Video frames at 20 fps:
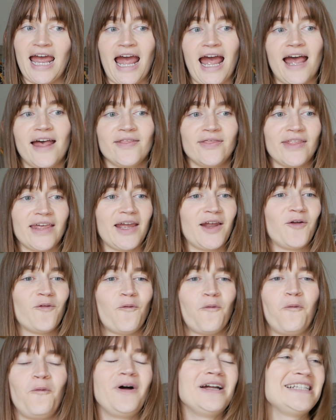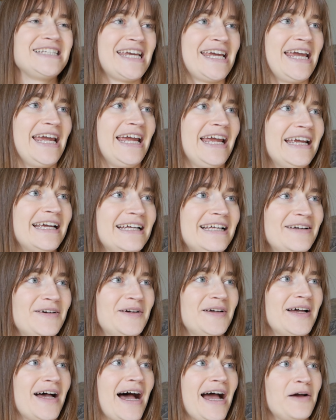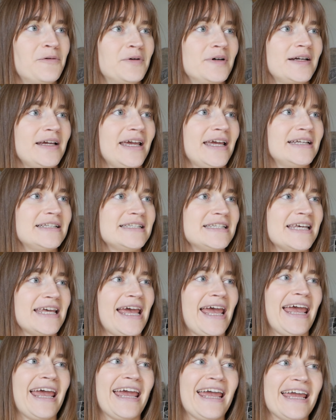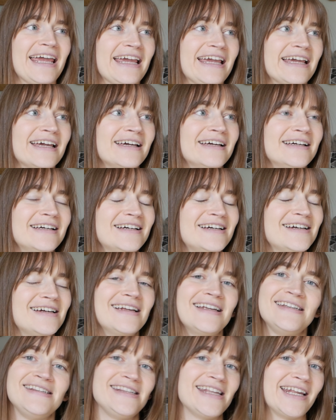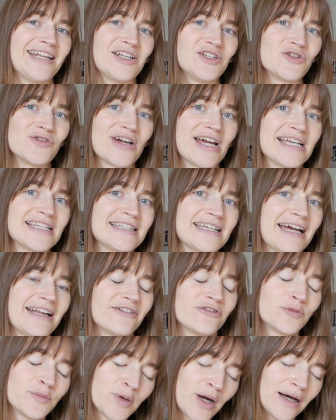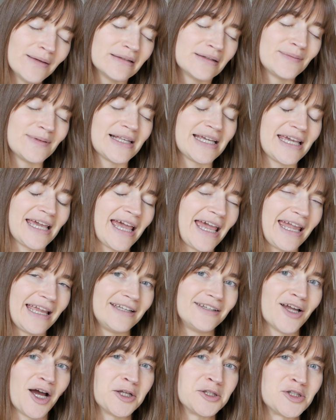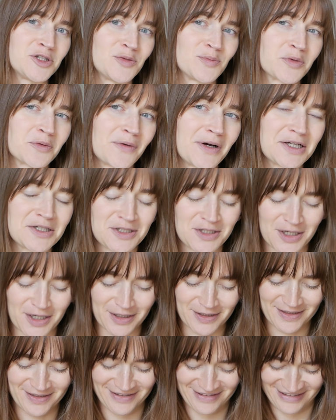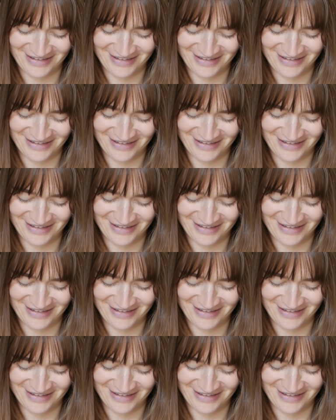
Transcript: And then one day I will get a knitted dress out of probably a non-superwash yarn